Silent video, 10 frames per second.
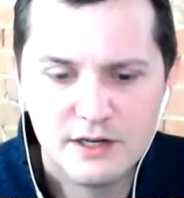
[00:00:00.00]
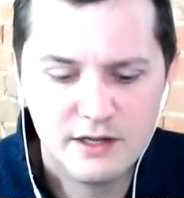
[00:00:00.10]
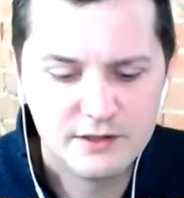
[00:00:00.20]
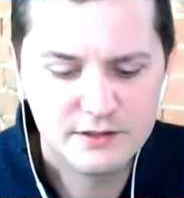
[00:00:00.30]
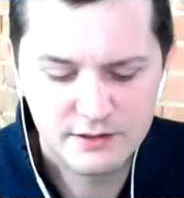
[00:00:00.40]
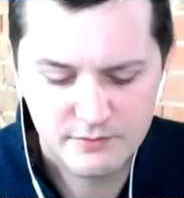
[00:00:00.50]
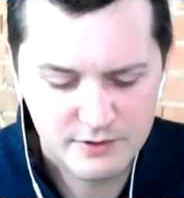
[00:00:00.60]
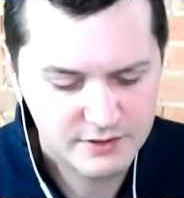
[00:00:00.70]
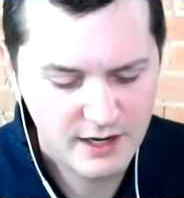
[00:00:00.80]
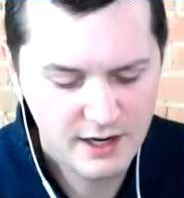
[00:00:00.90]
is to
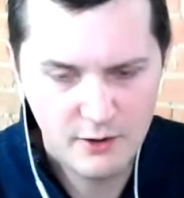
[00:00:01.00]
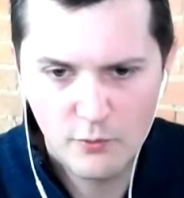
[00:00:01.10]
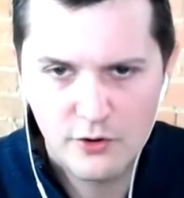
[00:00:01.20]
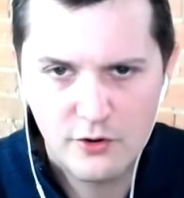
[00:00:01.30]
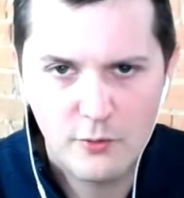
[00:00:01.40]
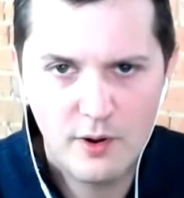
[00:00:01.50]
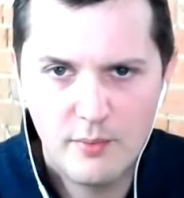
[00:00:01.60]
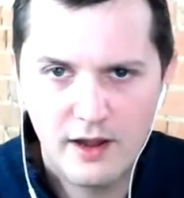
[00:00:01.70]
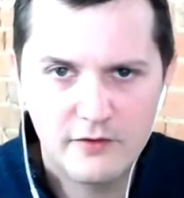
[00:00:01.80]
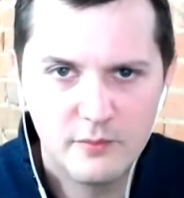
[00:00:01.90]
just kind of work your way
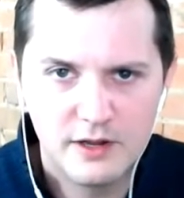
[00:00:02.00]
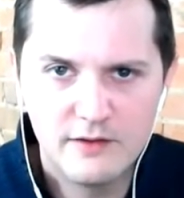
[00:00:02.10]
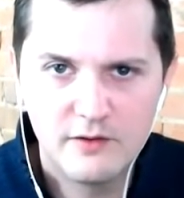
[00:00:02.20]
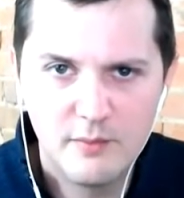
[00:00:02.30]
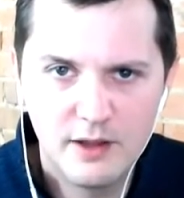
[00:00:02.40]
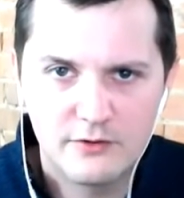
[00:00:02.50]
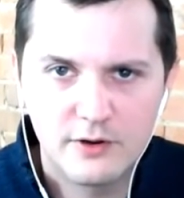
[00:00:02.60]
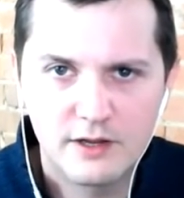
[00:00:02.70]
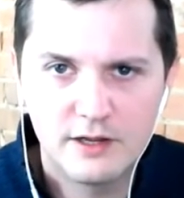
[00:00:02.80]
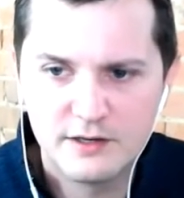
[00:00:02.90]
back from a given
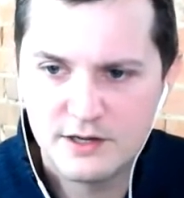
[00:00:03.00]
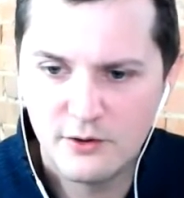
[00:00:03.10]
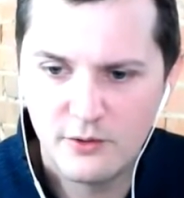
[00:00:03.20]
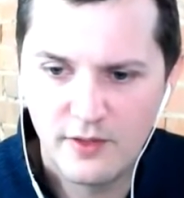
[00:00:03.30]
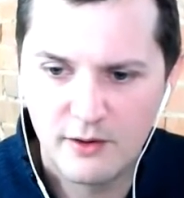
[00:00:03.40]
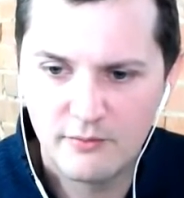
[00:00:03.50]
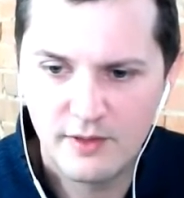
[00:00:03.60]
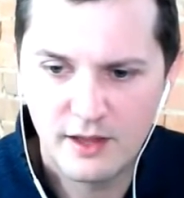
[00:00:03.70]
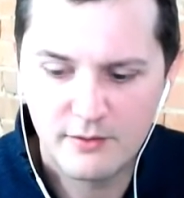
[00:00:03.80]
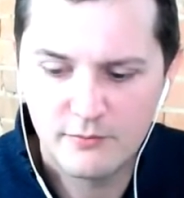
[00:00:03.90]
metric until that